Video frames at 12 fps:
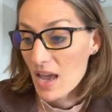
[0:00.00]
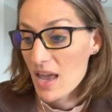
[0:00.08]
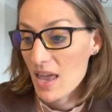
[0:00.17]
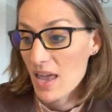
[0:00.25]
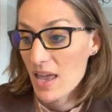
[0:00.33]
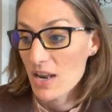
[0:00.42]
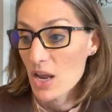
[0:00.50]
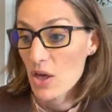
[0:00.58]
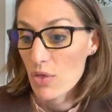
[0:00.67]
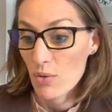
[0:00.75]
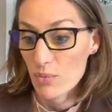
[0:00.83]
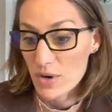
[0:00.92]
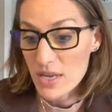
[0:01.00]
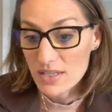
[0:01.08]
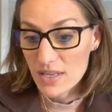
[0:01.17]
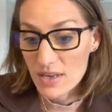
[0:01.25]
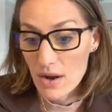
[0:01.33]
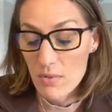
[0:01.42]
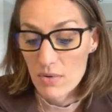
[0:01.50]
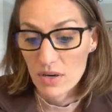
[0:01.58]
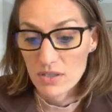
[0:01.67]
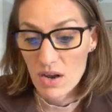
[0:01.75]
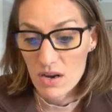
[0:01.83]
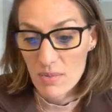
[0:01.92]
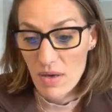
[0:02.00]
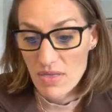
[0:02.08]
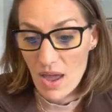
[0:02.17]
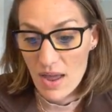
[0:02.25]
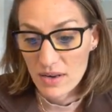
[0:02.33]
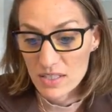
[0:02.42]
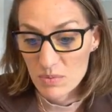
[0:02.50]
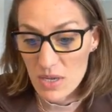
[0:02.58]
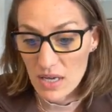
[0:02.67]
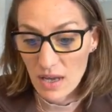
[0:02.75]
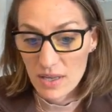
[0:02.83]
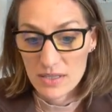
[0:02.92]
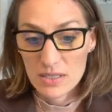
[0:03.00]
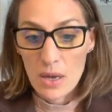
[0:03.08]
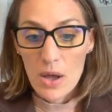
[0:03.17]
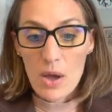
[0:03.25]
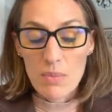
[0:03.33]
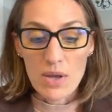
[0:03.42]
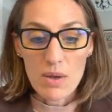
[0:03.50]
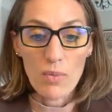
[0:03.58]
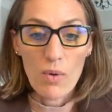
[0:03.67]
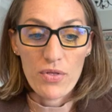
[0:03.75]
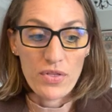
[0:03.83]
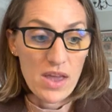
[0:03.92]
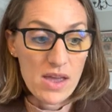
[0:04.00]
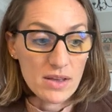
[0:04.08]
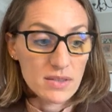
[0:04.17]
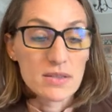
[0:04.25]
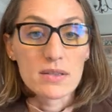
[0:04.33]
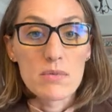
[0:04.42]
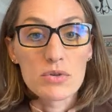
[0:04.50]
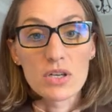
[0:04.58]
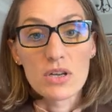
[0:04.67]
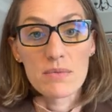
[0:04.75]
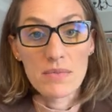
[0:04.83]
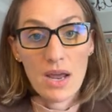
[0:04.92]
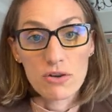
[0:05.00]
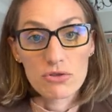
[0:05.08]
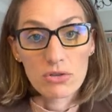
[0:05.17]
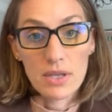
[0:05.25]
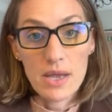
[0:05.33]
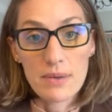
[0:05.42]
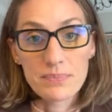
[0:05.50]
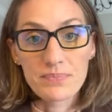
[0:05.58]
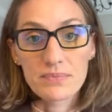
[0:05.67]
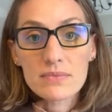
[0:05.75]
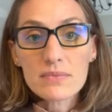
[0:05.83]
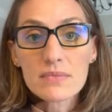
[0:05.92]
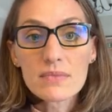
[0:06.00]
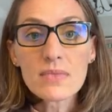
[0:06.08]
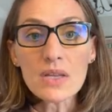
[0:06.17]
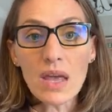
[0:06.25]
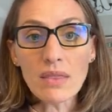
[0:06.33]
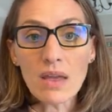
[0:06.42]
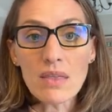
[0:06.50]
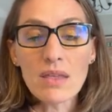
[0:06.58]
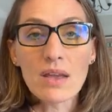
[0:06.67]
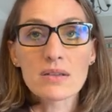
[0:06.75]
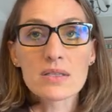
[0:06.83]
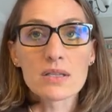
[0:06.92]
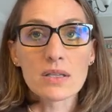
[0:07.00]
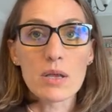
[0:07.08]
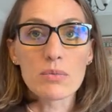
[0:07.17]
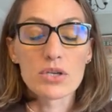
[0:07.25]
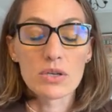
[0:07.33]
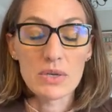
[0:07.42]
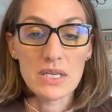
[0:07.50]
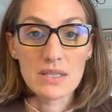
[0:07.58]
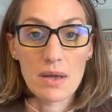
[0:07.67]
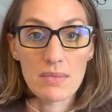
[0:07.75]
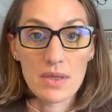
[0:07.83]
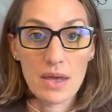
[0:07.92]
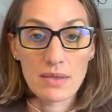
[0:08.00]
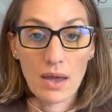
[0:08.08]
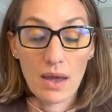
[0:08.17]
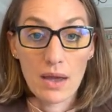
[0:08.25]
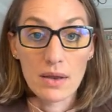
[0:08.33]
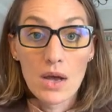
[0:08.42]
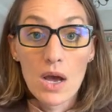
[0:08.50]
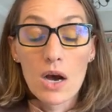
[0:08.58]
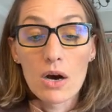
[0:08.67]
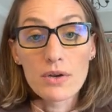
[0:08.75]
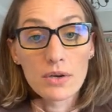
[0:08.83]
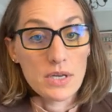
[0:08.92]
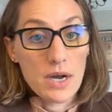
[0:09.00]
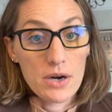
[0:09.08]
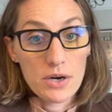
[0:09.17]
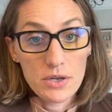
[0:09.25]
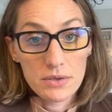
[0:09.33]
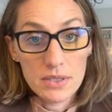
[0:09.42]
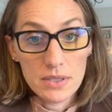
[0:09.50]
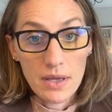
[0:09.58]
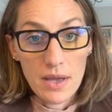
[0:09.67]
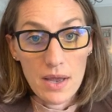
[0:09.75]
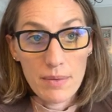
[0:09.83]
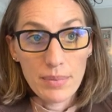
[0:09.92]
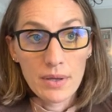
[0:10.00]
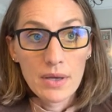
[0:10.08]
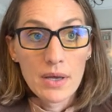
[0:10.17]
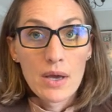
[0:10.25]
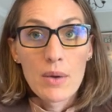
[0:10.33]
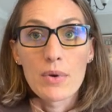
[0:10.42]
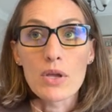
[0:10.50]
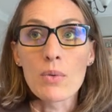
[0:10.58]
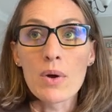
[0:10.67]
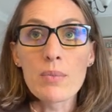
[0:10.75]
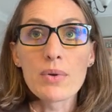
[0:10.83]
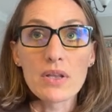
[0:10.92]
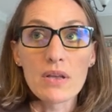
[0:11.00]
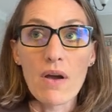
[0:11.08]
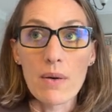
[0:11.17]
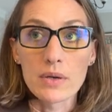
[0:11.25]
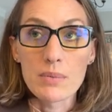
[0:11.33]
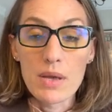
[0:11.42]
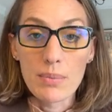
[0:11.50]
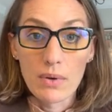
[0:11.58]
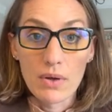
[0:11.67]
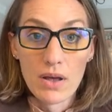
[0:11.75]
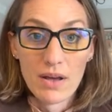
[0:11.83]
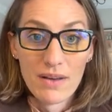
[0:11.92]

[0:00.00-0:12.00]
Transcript: And the reason I want to talk about that is because people think sleep should come naturally. And they think sleep should be something that, oh, you're tired, you sleep. But you wouldn't believe how many people